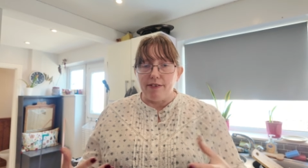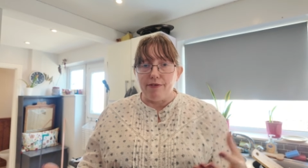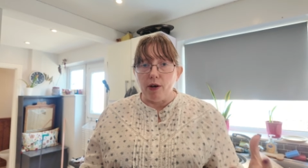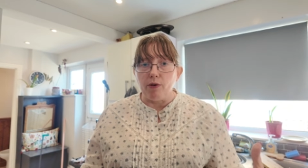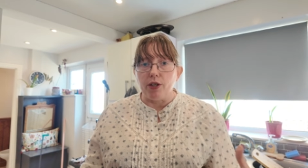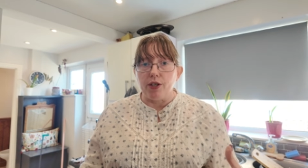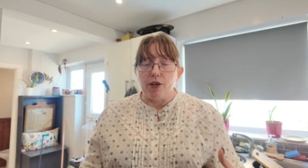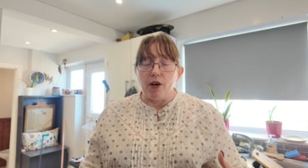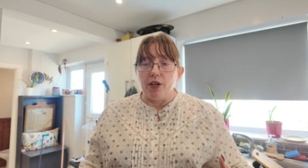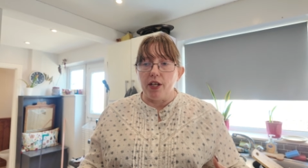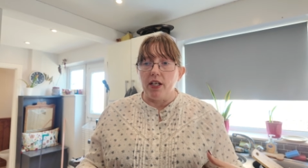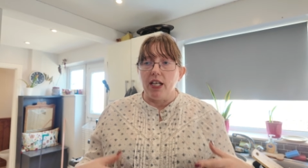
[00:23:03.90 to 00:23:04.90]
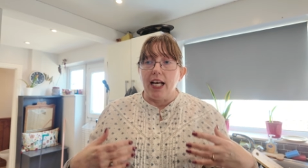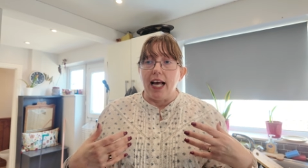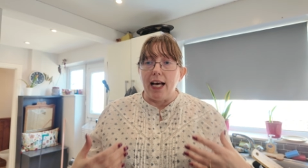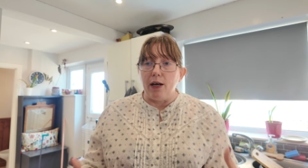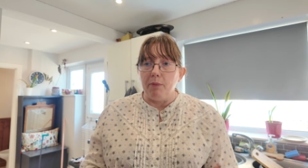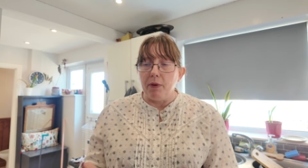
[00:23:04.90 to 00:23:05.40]
focus on and
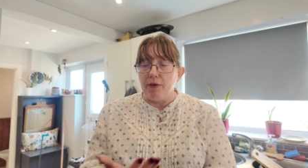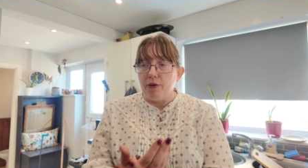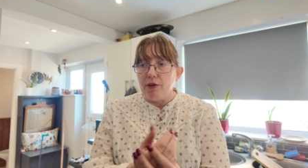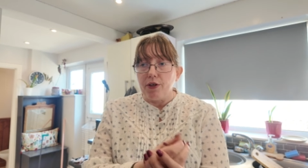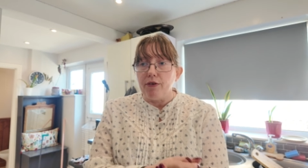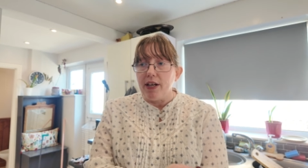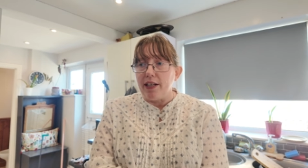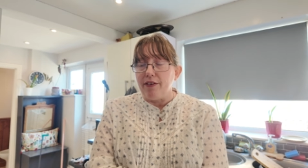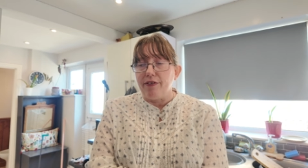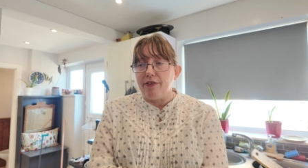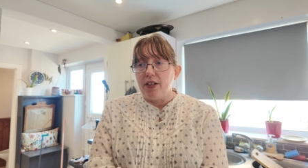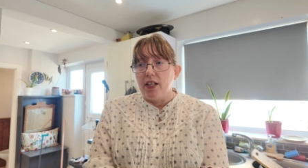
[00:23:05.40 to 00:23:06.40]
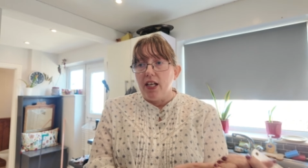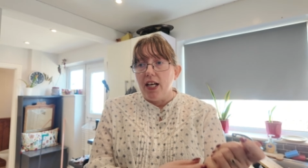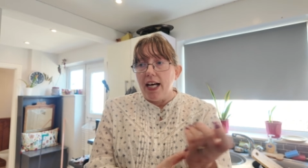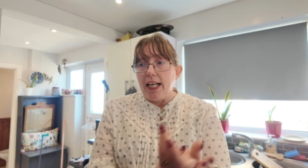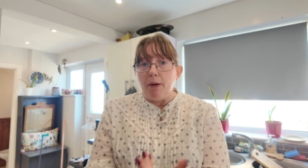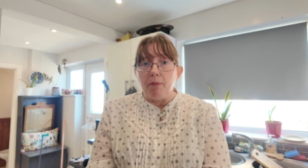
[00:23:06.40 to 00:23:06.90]
help me through the grief.
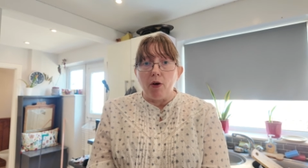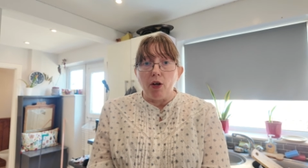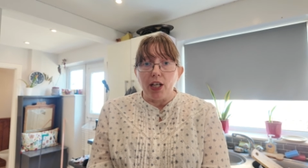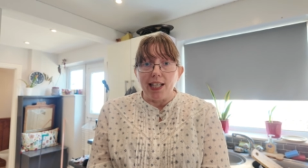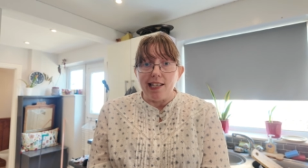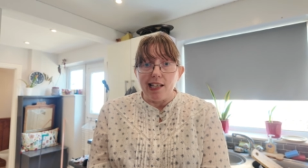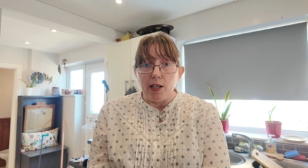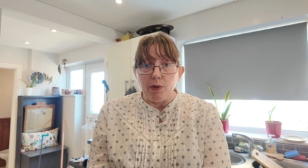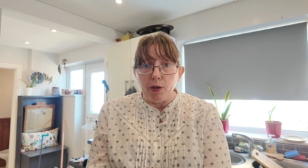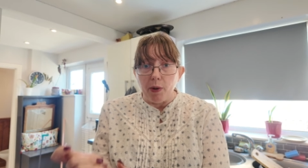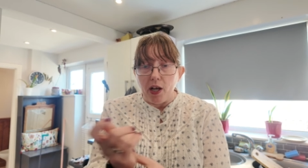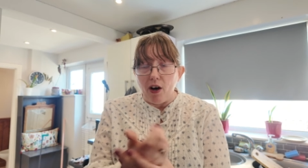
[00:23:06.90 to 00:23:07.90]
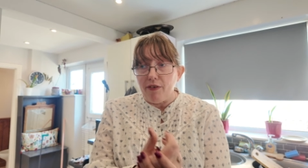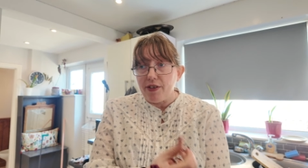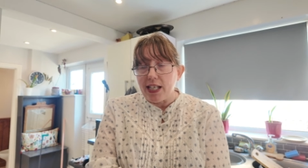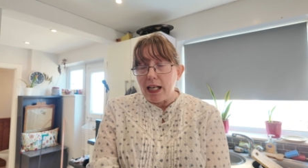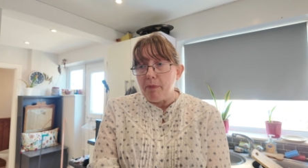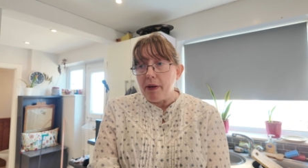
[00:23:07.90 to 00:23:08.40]
And I'm going to continue doing it
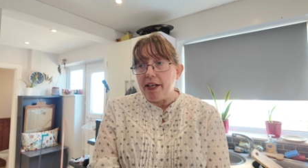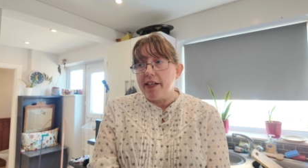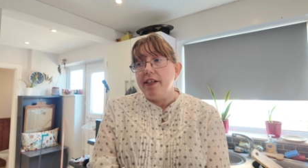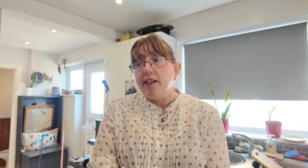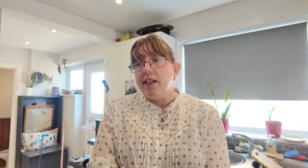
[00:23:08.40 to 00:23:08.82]
obviously, but